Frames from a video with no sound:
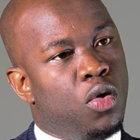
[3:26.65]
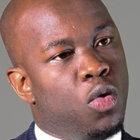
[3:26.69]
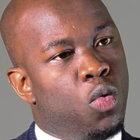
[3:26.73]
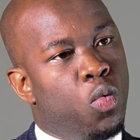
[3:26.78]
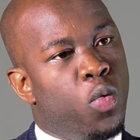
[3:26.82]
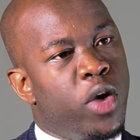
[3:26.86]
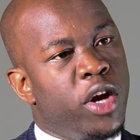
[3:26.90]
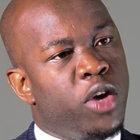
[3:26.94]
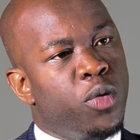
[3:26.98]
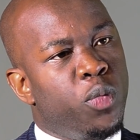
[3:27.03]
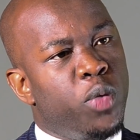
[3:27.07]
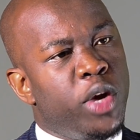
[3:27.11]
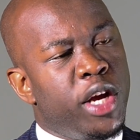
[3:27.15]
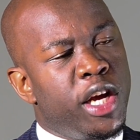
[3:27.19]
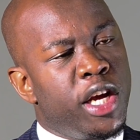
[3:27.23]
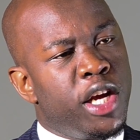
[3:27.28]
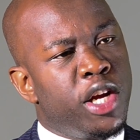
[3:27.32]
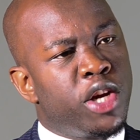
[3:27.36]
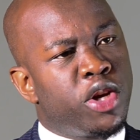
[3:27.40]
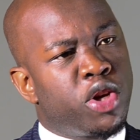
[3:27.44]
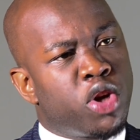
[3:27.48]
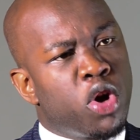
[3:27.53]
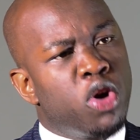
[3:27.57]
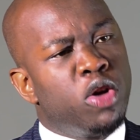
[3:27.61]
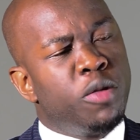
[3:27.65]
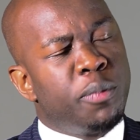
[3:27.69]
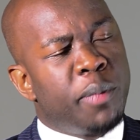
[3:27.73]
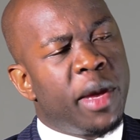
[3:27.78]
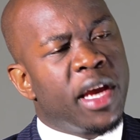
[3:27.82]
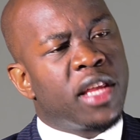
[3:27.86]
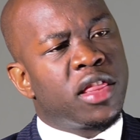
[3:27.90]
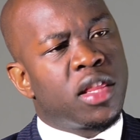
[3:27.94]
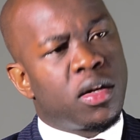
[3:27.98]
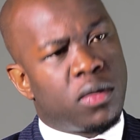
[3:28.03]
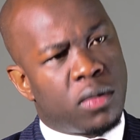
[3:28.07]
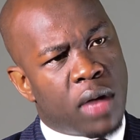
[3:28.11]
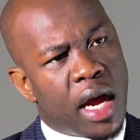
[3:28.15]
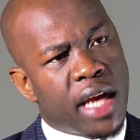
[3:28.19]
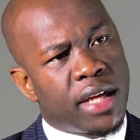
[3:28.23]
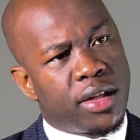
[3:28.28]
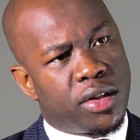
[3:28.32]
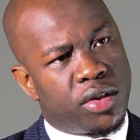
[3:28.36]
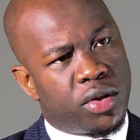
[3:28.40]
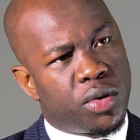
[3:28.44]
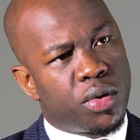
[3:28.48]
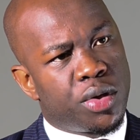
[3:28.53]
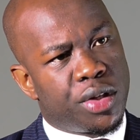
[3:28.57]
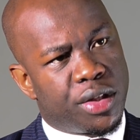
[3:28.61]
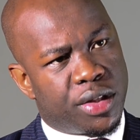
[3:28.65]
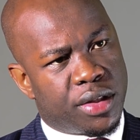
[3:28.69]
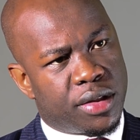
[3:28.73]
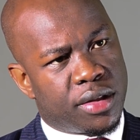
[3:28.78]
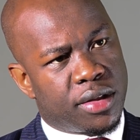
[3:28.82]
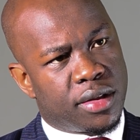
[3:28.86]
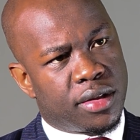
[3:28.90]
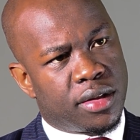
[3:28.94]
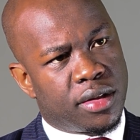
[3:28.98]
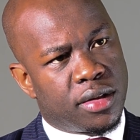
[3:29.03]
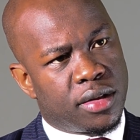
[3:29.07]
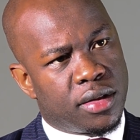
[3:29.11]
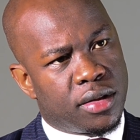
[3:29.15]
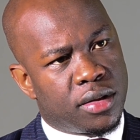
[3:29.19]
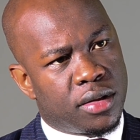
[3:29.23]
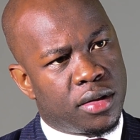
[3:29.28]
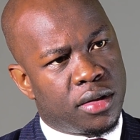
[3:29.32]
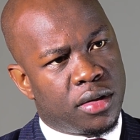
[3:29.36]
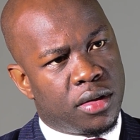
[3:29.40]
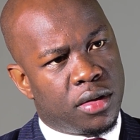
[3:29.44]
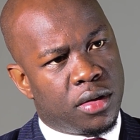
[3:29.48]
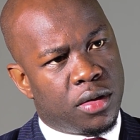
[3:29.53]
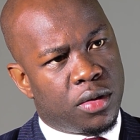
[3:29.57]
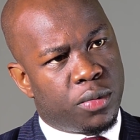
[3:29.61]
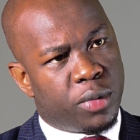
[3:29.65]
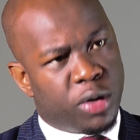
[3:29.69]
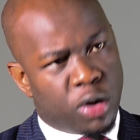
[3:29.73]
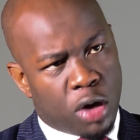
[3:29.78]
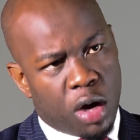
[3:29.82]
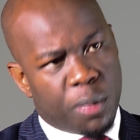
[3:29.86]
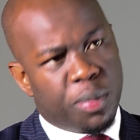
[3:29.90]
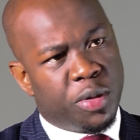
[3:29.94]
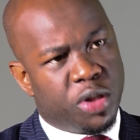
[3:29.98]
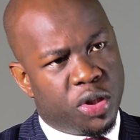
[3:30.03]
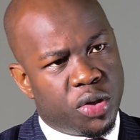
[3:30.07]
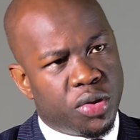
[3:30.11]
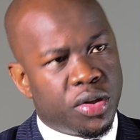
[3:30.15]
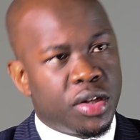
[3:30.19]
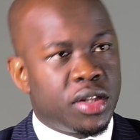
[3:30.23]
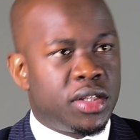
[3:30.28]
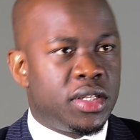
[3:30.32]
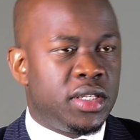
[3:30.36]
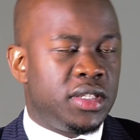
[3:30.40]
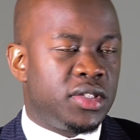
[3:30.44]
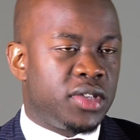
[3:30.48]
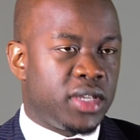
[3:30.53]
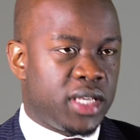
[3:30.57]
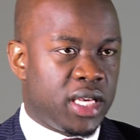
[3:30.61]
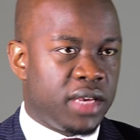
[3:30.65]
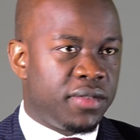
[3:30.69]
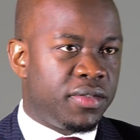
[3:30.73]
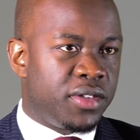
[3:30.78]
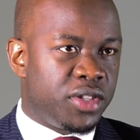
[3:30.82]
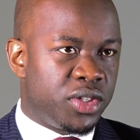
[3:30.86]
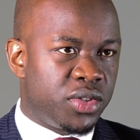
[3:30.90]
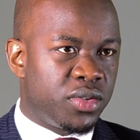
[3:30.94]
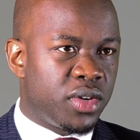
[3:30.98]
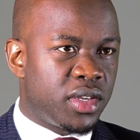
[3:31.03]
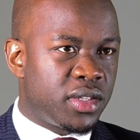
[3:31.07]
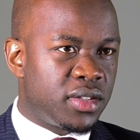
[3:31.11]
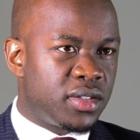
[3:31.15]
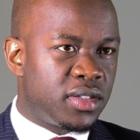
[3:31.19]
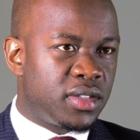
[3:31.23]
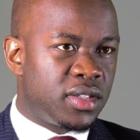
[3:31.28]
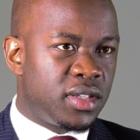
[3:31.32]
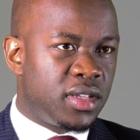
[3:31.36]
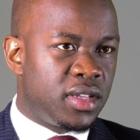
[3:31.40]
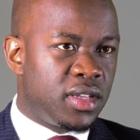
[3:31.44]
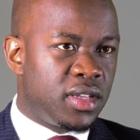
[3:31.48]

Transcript: when we don't make the right choices when opportunities are given to us.